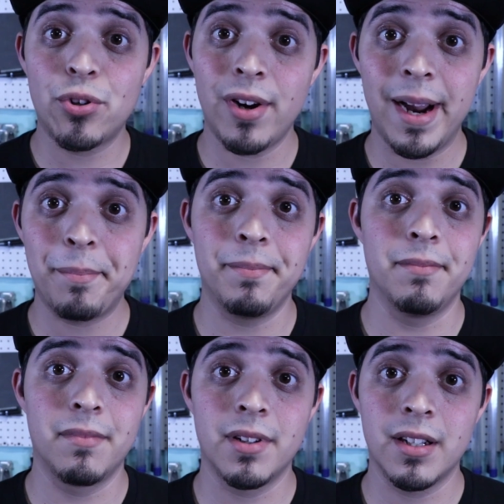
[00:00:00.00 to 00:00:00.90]
of crap,
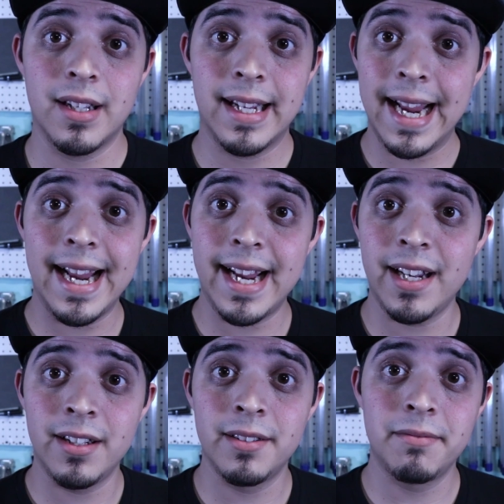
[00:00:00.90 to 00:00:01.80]

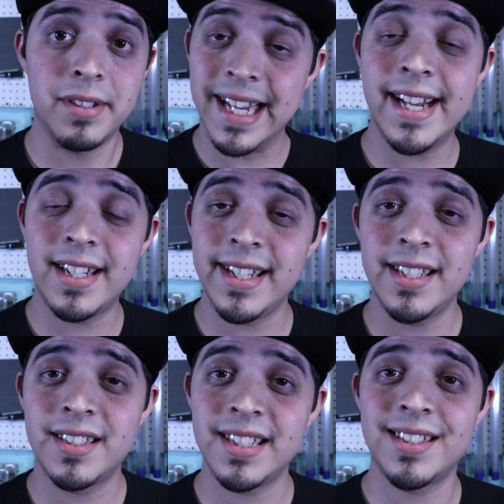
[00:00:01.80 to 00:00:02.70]

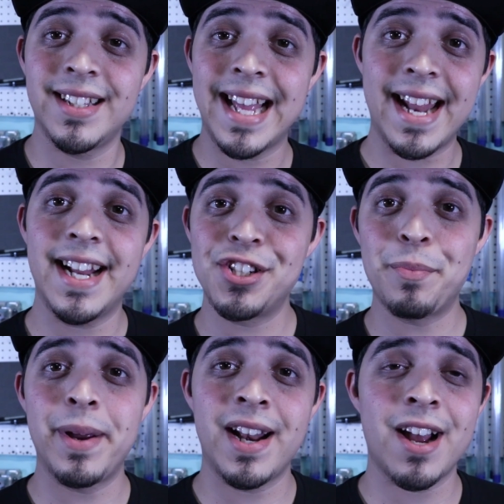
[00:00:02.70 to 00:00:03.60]
ka24det sits in that
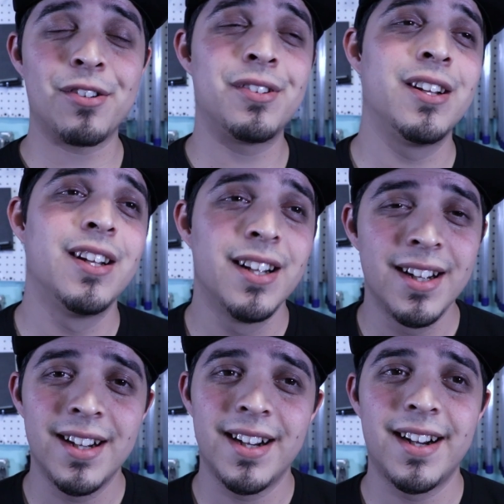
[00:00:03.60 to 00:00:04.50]
engine bay now.
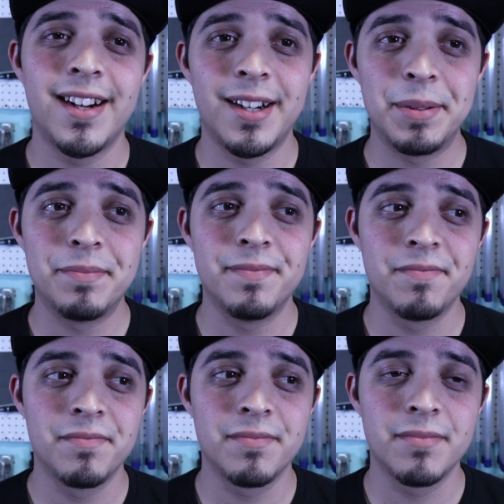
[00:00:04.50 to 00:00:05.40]
Nah,
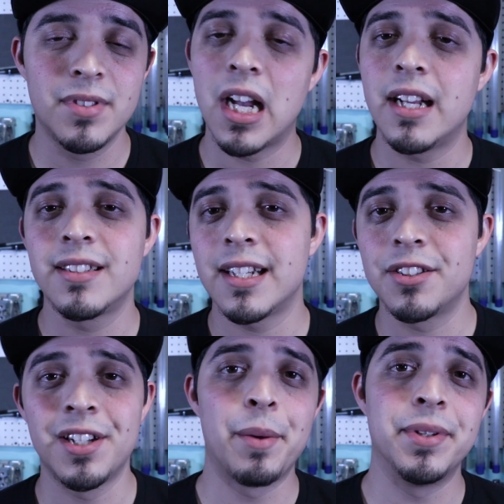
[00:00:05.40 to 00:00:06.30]
it's
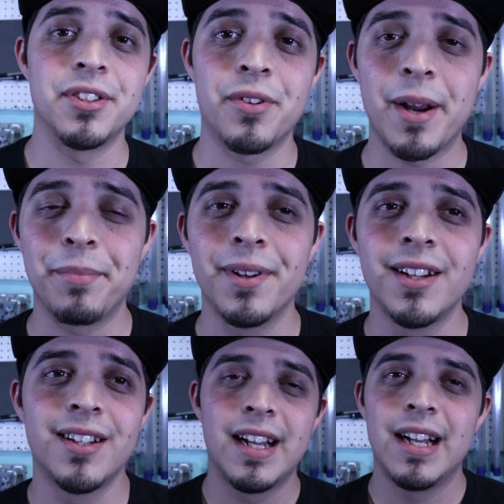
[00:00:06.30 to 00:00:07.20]
actually not a piece of crap.
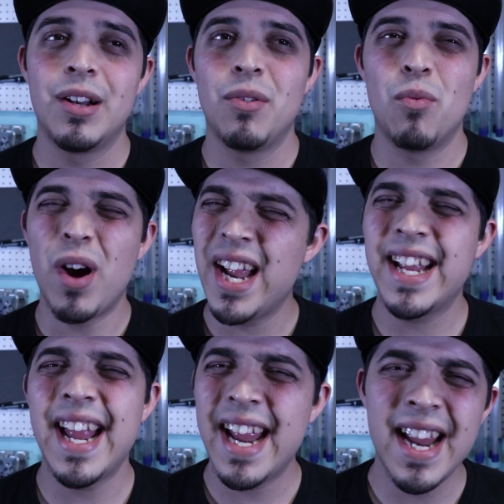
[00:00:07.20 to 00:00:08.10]
Why
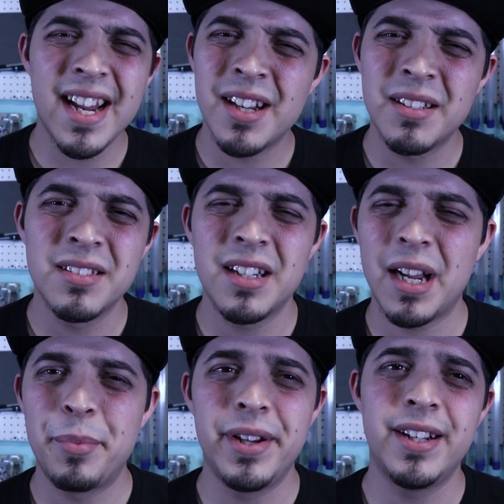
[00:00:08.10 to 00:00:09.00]
a ka?
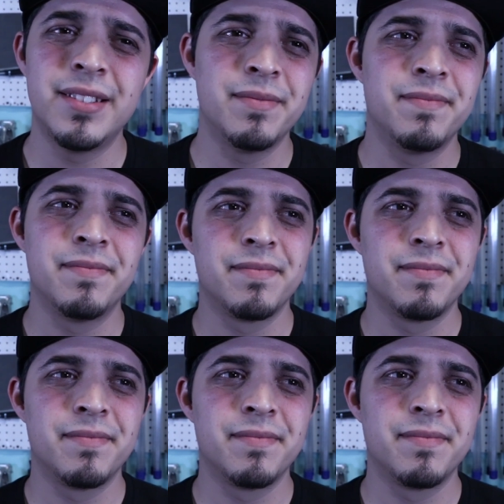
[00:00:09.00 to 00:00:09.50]
I mean,